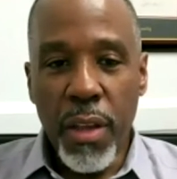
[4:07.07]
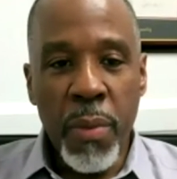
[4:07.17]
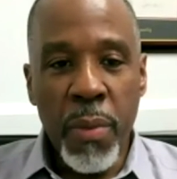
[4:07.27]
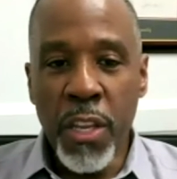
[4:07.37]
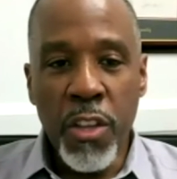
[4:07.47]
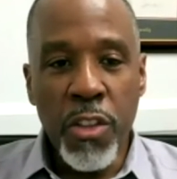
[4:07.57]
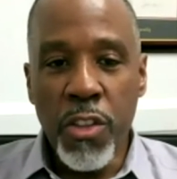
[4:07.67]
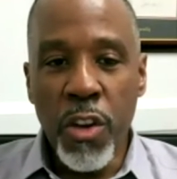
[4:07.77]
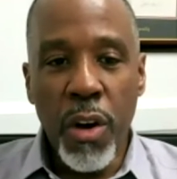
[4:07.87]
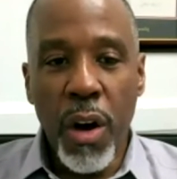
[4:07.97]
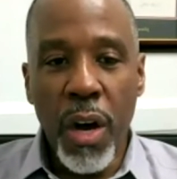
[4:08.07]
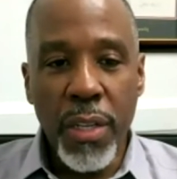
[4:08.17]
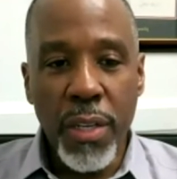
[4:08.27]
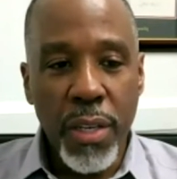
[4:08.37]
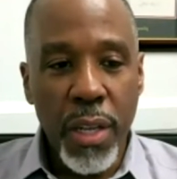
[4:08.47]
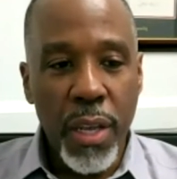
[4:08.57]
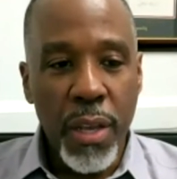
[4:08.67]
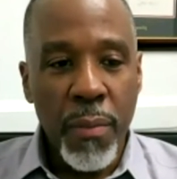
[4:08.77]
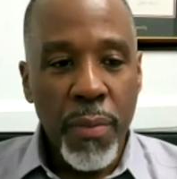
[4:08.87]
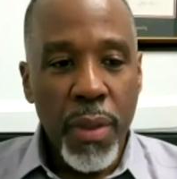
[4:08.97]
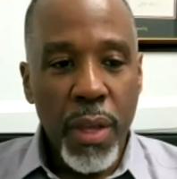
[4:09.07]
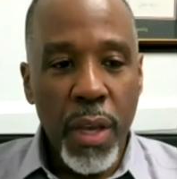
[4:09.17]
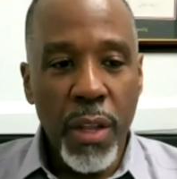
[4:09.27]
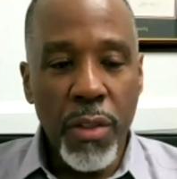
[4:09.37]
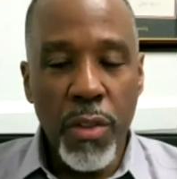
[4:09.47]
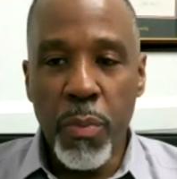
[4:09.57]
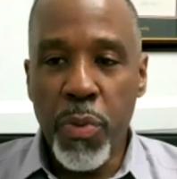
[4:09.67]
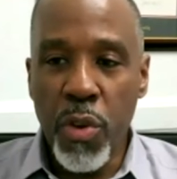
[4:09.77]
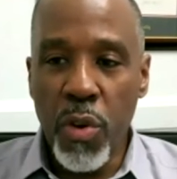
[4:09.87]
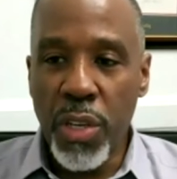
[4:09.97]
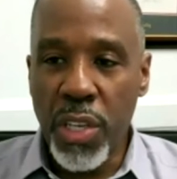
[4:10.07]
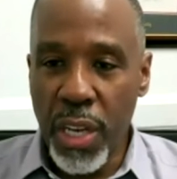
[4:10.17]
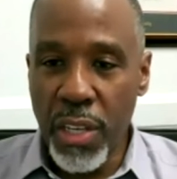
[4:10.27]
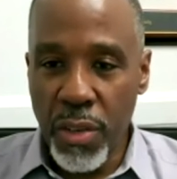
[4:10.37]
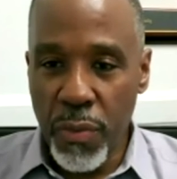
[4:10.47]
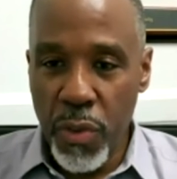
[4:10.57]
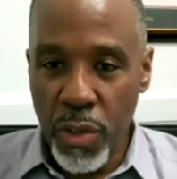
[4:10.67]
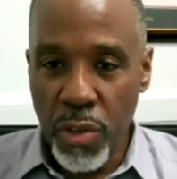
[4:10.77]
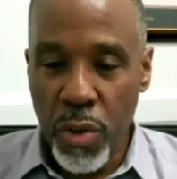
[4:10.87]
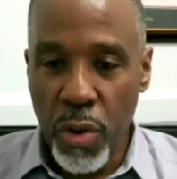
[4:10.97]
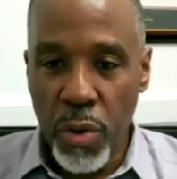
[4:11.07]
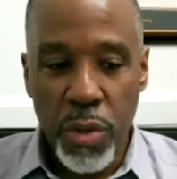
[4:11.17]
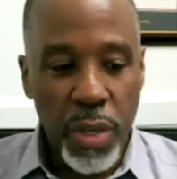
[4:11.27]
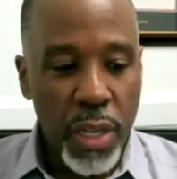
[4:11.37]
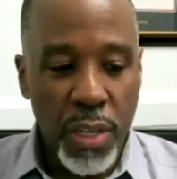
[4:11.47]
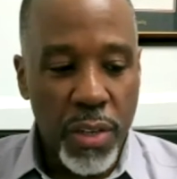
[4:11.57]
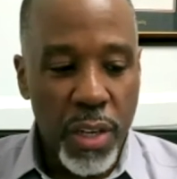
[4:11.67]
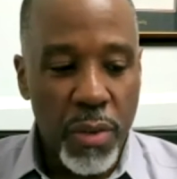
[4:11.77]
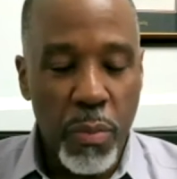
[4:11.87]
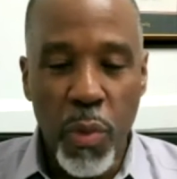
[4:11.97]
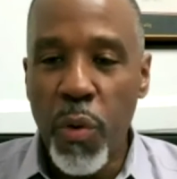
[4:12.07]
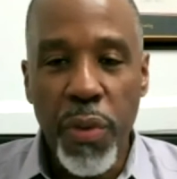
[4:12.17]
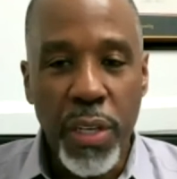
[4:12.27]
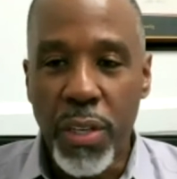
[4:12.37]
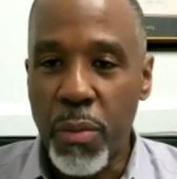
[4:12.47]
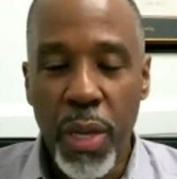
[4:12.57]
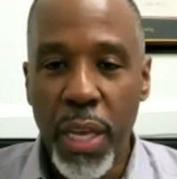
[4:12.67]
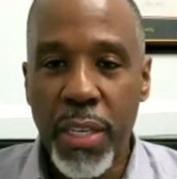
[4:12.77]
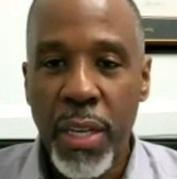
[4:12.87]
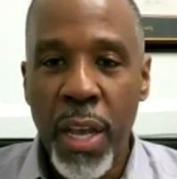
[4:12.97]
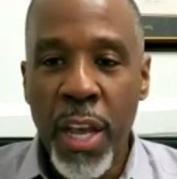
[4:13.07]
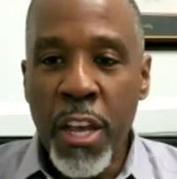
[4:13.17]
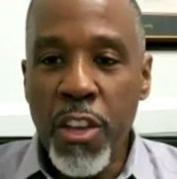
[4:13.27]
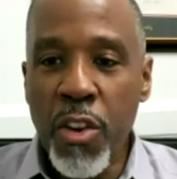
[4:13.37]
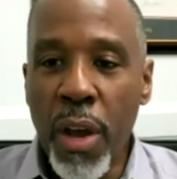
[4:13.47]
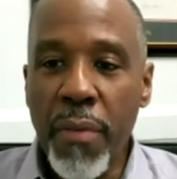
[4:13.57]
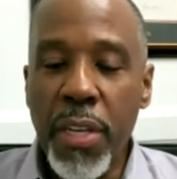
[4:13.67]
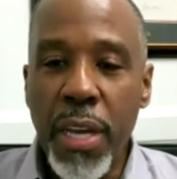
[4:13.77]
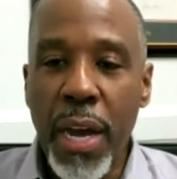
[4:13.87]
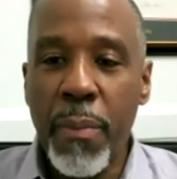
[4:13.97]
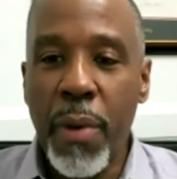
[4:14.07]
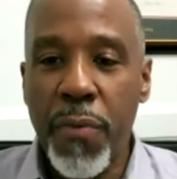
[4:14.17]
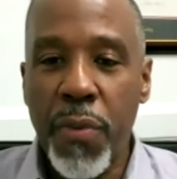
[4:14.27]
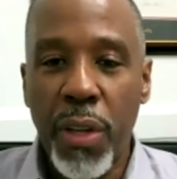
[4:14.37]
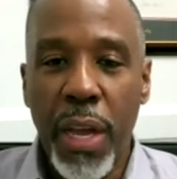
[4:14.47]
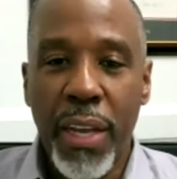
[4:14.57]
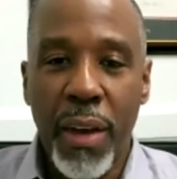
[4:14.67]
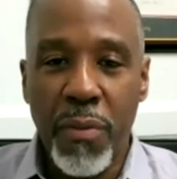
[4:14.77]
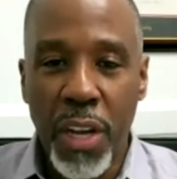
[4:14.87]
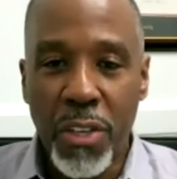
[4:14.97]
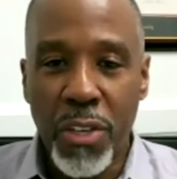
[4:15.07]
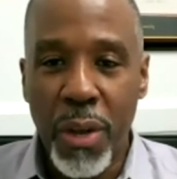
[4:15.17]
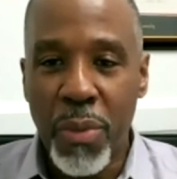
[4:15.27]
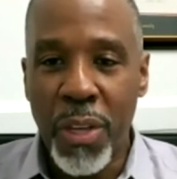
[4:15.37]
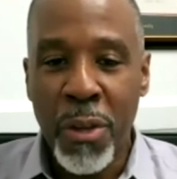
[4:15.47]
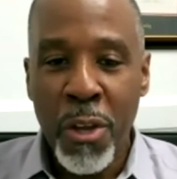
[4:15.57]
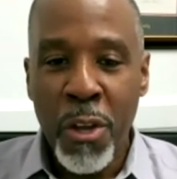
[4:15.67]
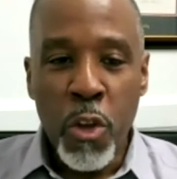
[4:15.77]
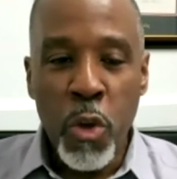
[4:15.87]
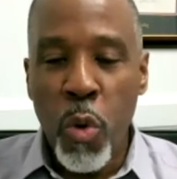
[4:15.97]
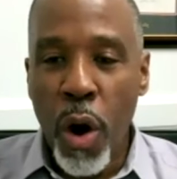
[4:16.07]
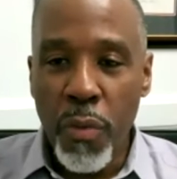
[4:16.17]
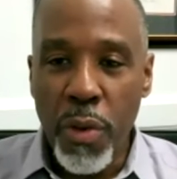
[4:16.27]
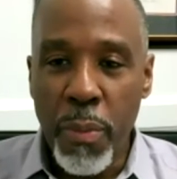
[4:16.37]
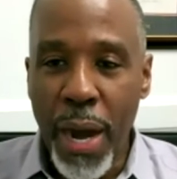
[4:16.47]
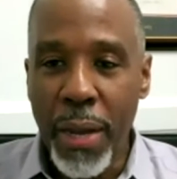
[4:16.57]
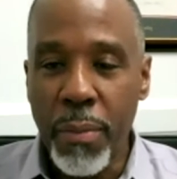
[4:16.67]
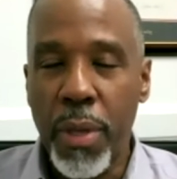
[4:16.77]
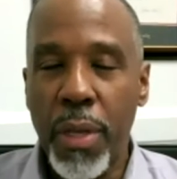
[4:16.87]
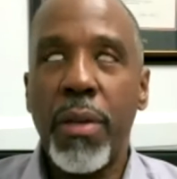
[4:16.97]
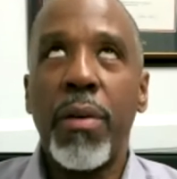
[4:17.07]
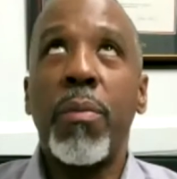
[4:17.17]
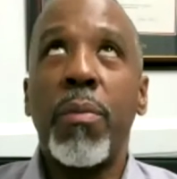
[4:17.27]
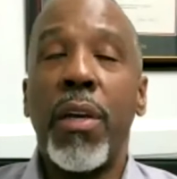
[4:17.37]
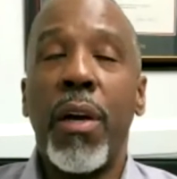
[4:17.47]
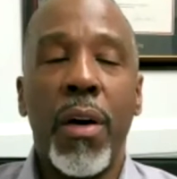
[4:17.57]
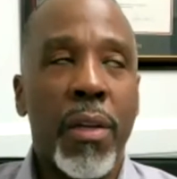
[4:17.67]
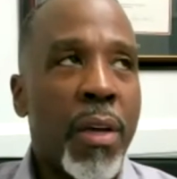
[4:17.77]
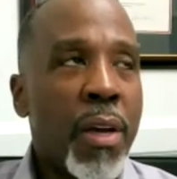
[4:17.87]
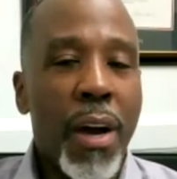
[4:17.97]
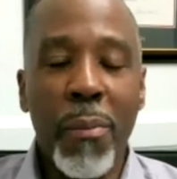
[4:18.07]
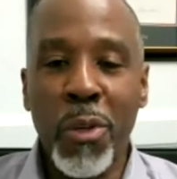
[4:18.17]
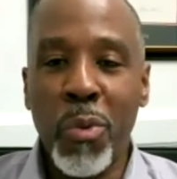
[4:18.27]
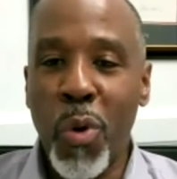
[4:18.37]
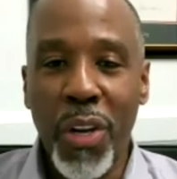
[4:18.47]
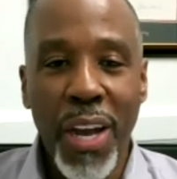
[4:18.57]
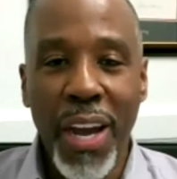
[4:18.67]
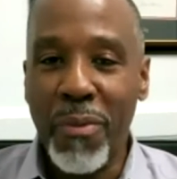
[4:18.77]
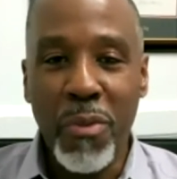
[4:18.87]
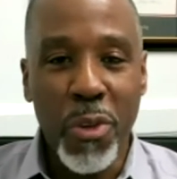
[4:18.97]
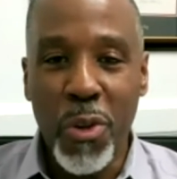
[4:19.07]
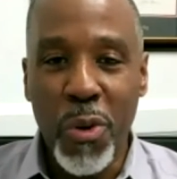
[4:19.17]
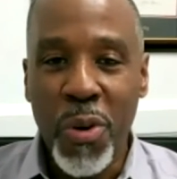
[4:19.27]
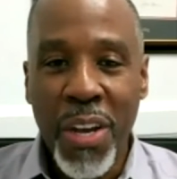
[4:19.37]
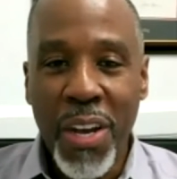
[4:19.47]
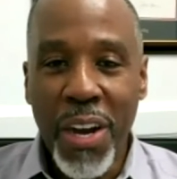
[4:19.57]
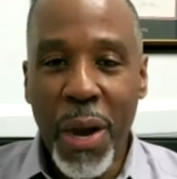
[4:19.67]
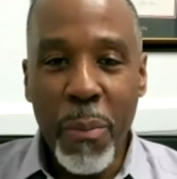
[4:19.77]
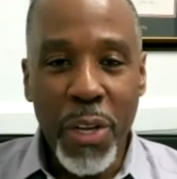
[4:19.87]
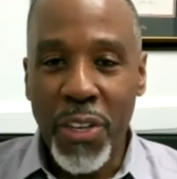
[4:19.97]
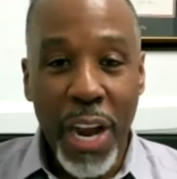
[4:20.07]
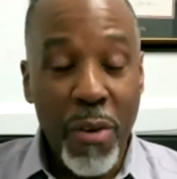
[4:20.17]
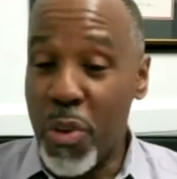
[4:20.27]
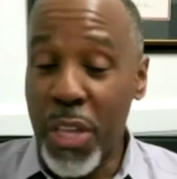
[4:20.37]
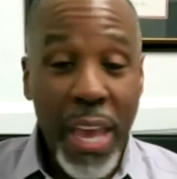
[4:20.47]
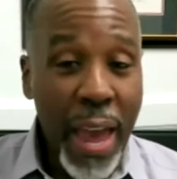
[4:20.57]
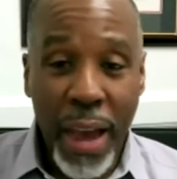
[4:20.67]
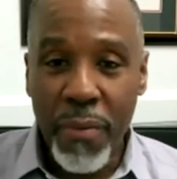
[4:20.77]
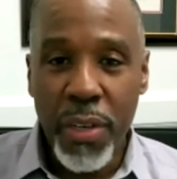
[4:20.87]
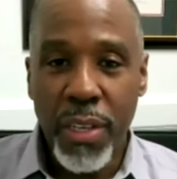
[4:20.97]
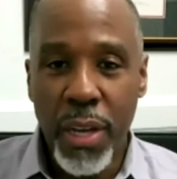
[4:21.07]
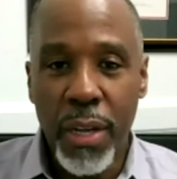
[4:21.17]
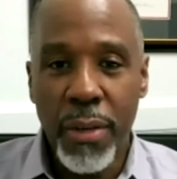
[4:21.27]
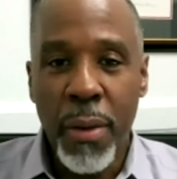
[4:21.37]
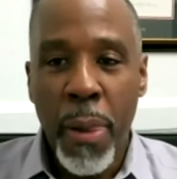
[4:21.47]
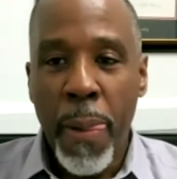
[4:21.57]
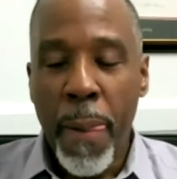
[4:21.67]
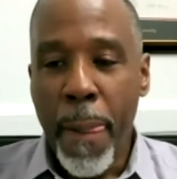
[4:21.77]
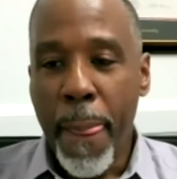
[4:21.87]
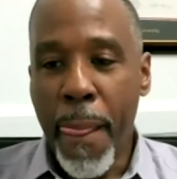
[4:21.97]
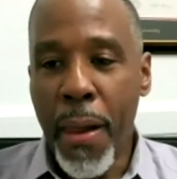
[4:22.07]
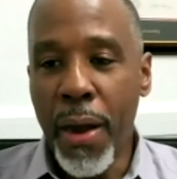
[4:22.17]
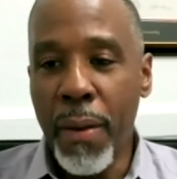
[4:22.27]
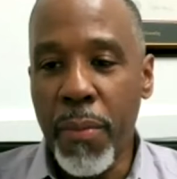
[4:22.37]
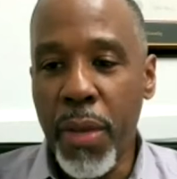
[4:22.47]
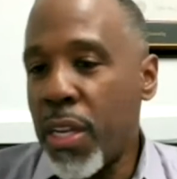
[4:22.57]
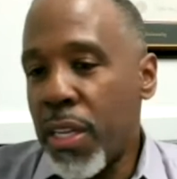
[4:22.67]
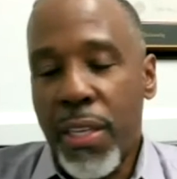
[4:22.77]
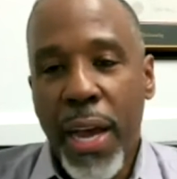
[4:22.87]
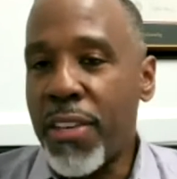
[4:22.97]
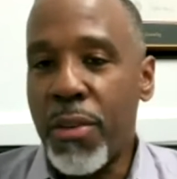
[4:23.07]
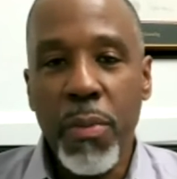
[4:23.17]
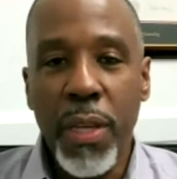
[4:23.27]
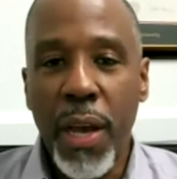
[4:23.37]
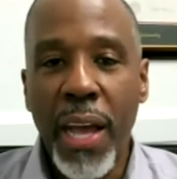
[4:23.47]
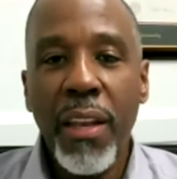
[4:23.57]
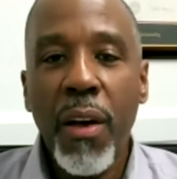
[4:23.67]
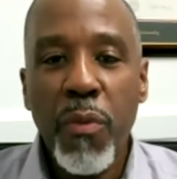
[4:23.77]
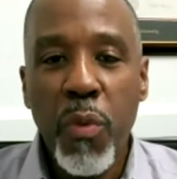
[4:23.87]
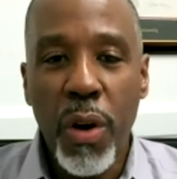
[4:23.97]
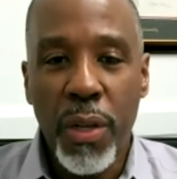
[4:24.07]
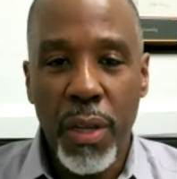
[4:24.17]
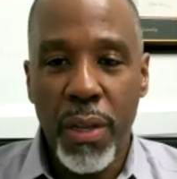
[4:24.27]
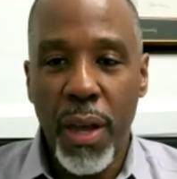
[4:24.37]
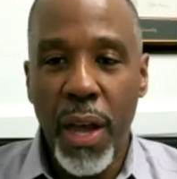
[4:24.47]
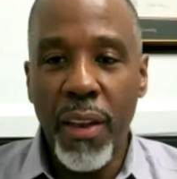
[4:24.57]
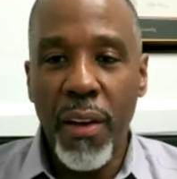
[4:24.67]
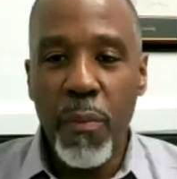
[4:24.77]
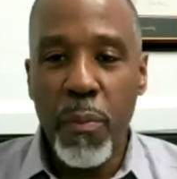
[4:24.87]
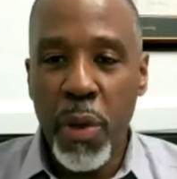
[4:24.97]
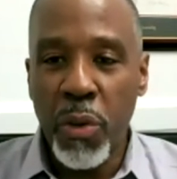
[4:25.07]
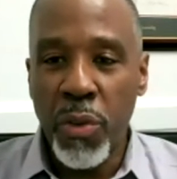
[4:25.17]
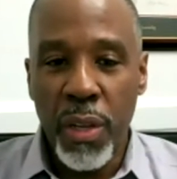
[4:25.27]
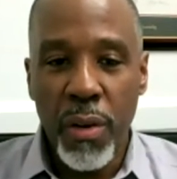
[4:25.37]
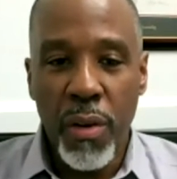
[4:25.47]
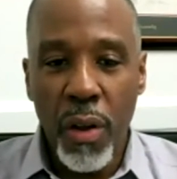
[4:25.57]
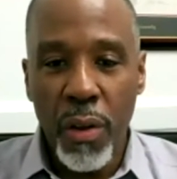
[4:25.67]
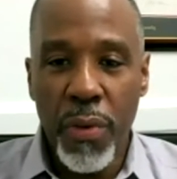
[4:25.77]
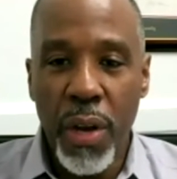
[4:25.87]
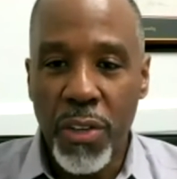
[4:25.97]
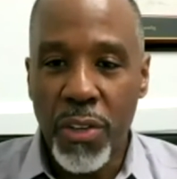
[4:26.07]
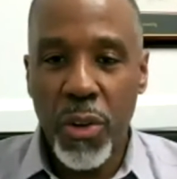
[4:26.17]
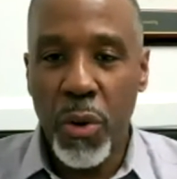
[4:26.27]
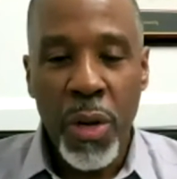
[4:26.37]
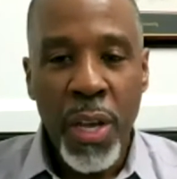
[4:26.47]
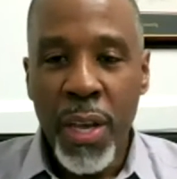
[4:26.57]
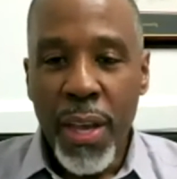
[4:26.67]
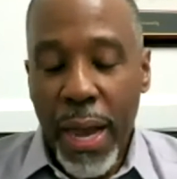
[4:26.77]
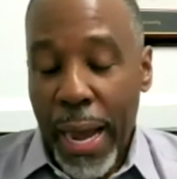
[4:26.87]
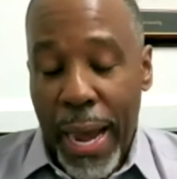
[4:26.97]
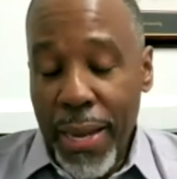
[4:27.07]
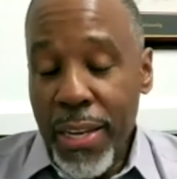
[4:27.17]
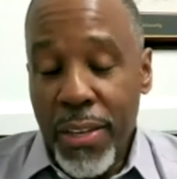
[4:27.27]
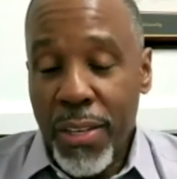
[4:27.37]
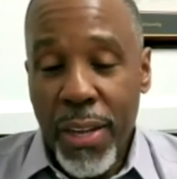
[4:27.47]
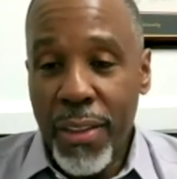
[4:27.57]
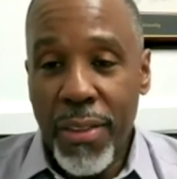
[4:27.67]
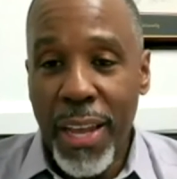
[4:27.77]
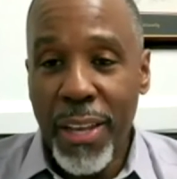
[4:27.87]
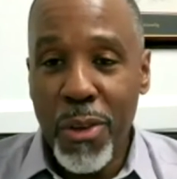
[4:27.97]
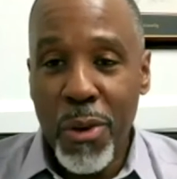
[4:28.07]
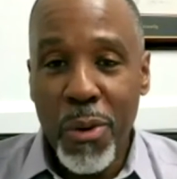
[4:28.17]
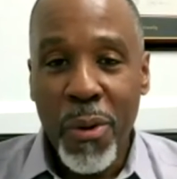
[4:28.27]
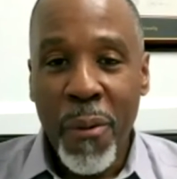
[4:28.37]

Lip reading: I mean, your honesty and the pure sense of your souls is moving to me. It's, you know, every time I feel like I've done something, you all remind me, oh my God, how much work I have to do, how much I really haven't done. And it excites me. I love work. I love building all of us. So I need to say thank you.